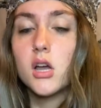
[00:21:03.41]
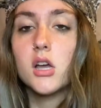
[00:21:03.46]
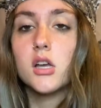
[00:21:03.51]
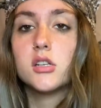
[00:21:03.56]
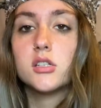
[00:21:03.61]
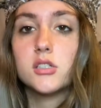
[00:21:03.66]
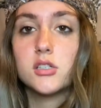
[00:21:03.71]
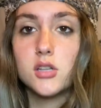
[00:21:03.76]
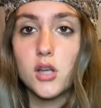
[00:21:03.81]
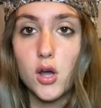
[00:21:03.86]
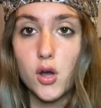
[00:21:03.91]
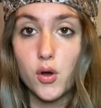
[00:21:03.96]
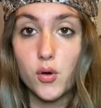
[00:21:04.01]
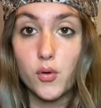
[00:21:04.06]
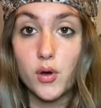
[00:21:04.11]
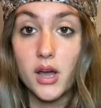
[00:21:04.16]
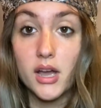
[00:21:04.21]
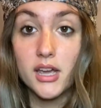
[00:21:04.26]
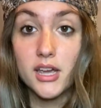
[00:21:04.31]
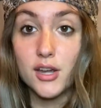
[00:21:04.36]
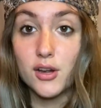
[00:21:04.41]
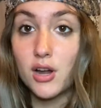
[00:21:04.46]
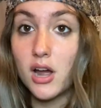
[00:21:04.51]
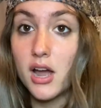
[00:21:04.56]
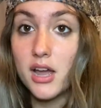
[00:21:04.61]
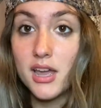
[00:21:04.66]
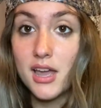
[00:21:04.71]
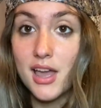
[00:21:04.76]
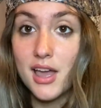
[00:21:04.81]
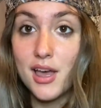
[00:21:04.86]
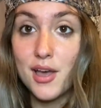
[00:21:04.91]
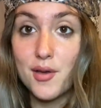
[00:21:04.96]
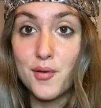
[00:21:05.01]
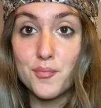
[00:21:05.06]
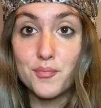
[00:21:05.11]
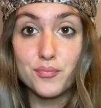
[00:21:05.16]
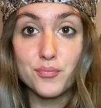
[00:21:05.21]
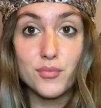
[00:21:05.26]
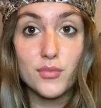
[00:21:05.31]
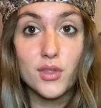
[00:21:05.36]
So here I
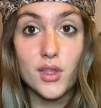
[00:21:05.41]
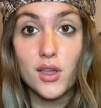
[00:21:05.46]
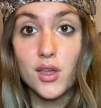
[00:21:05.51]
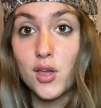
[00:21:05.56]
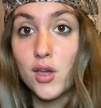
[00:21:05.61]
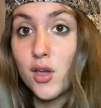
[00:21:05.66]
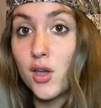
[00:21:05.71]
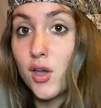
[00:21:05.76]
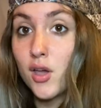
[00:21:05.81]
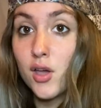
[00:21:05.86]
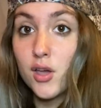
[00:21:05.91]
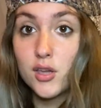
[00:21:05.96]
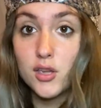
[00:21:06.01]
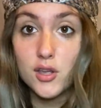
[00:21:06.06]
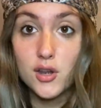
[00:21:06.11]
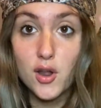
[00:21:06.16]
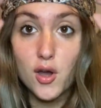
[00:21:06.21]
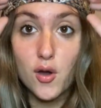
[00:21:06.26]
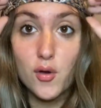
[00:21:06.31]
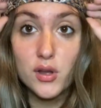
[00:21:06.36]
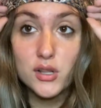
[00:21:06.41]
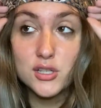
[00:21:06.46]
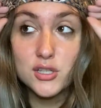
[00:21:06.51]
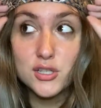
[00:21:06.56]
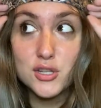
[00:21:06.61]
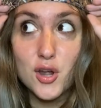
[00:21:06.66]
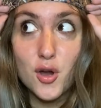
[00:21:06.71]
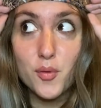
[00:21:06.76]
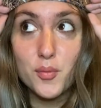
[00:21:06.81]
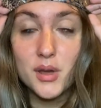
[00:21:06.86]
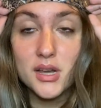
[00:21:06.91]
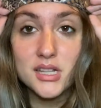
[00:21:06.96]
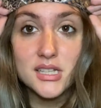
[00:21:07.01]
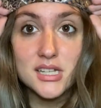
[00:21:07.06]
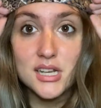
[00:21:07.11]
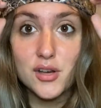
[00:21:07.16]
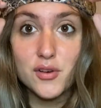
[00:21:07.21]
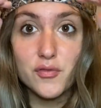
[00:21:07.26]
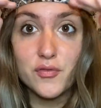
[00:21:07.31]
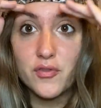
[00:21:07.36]
am. You know, it's no big
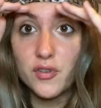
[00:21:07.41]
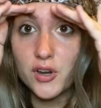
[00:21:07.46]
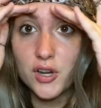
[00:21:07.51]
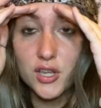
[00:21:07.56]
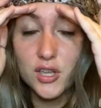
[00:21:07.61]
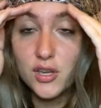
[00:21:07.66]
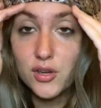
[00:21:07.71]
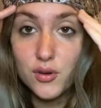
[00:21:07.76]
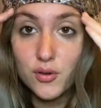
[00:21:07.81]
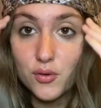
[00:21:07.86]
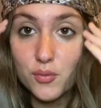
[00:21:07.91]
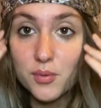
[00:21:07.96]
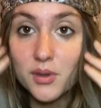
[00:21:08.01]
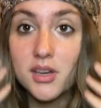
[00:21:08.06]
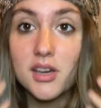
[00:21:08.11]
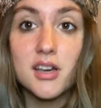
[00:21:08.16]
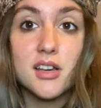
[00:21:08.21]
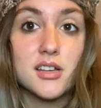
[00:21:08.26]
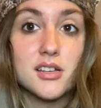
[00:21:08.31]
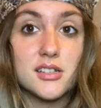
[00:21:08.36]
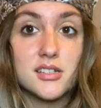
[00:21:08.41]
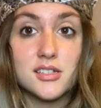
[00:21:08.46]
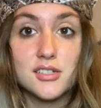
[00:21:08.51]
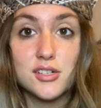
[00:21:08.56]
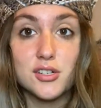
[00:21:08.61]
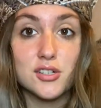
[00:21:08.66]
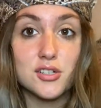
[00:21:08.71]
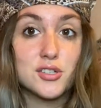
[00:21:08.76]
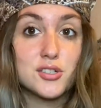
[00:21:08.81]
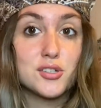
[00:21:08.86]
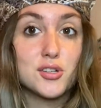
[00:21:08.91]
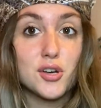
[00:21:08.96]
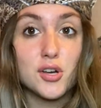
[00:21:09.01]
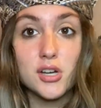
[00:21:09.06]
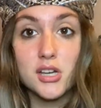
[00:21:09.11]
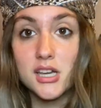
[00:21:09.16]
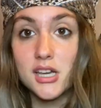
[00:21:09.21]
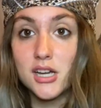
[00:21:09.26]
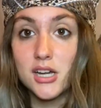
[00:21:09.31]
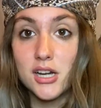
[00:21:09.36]
deal for you because you're still
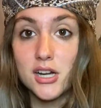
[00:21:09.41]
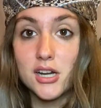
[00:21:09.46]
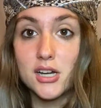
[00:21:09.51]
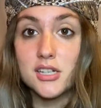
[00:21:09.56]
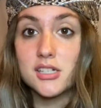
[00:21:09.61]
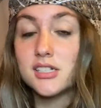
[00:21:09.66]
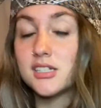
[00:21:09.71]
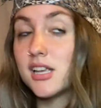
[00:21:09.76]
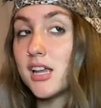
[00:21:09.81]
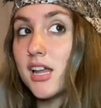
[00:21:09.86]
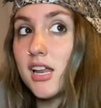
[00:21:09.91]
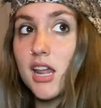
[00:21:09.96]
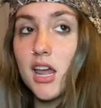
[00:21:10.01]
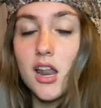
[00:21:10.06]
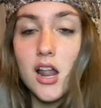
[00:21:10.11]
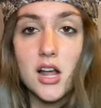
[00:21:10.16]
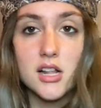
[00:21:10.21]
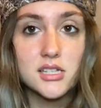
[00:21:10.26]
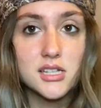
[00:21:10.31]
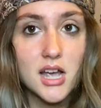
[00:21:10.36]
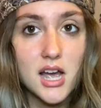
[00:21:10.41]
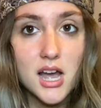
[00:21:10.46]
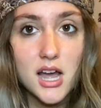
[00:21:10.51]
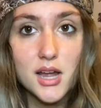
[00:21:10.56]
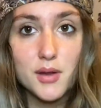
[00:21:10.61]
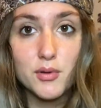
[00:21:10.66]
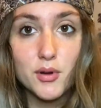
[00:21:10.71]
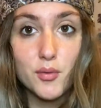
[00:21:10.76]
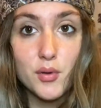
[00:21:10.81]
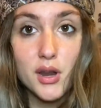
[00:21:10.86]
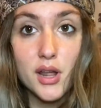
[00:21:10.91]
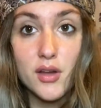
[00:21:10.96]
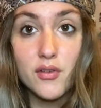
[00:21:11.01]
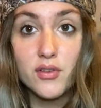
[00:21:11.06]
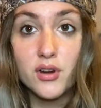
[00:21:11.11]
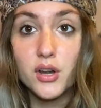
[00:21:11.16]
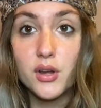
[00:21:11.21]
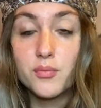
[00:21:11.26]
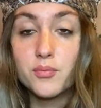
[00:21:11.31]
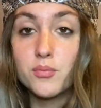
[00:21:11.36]
here seeing it on time or
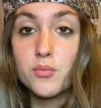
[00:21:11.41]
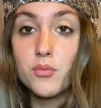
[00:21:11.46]
whatever.